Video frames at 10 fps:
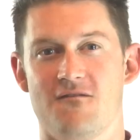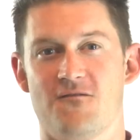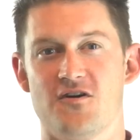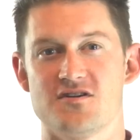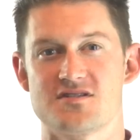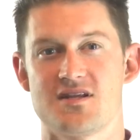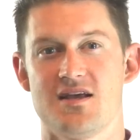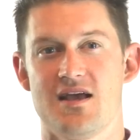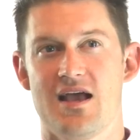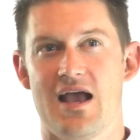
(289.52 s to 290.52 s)
First,
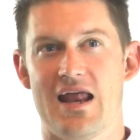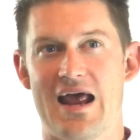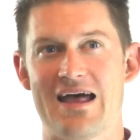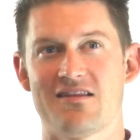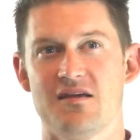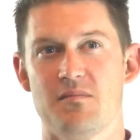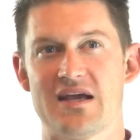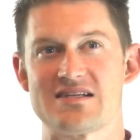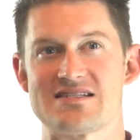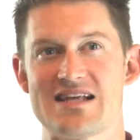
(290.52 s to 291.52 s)
an athlete
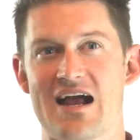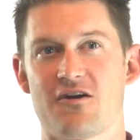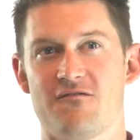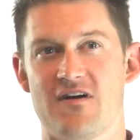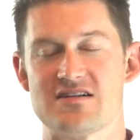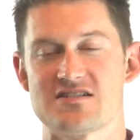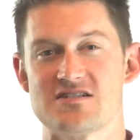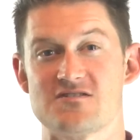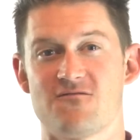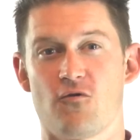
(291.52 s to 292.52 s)
makes
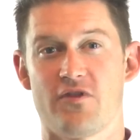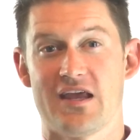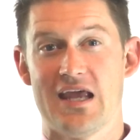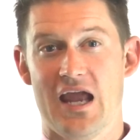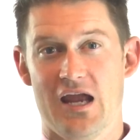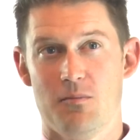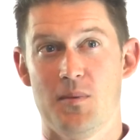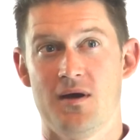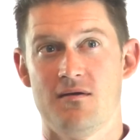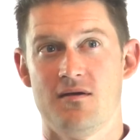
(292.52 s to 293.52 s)
sacrifices for the game,
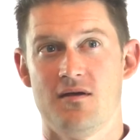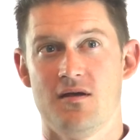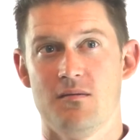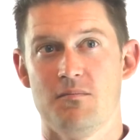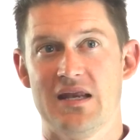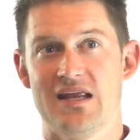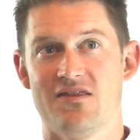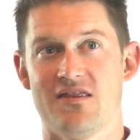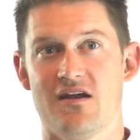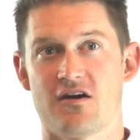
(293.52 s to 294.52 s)

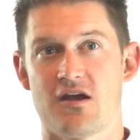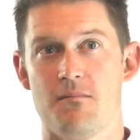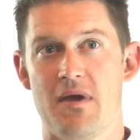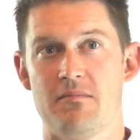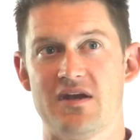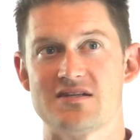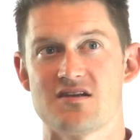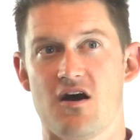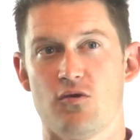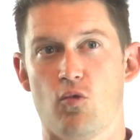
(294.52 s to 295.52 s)
meaning their commitment
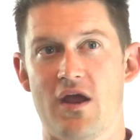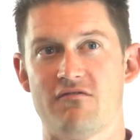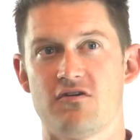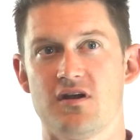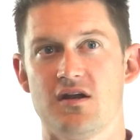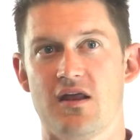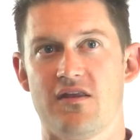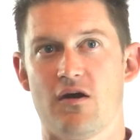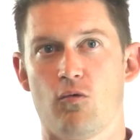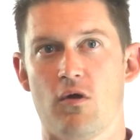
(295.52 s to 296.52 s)
is unwavering and
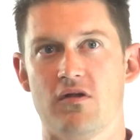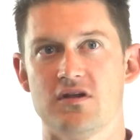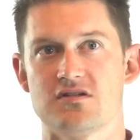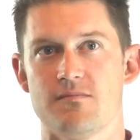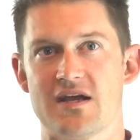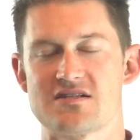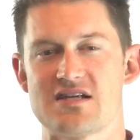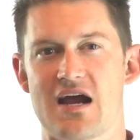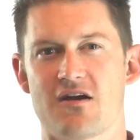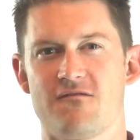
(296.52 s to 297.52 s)
they are willing to make
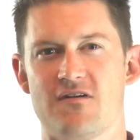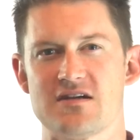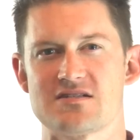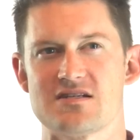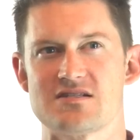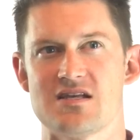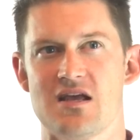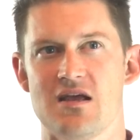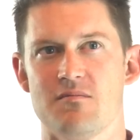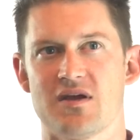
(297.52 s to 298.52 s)
sacrifices
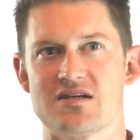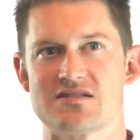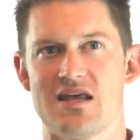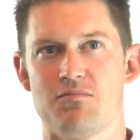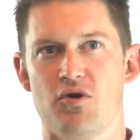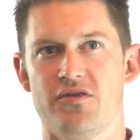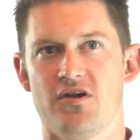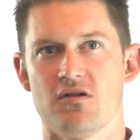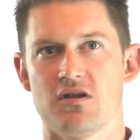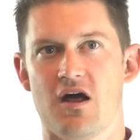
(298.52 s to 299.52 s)
because they put
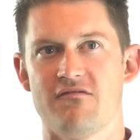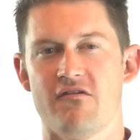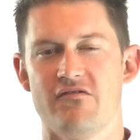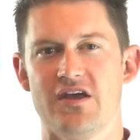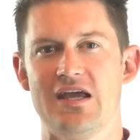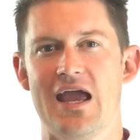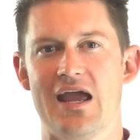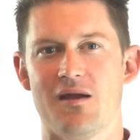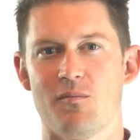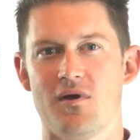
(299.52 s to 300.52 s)
their love of the
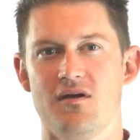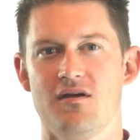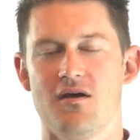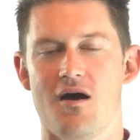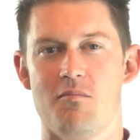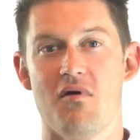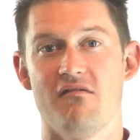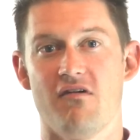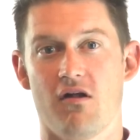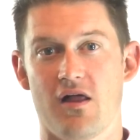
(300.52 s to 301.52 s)
game
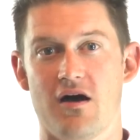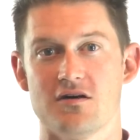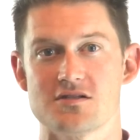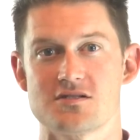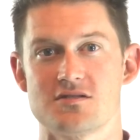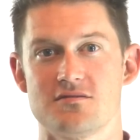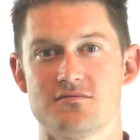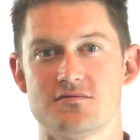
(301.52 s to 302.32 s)
above all else.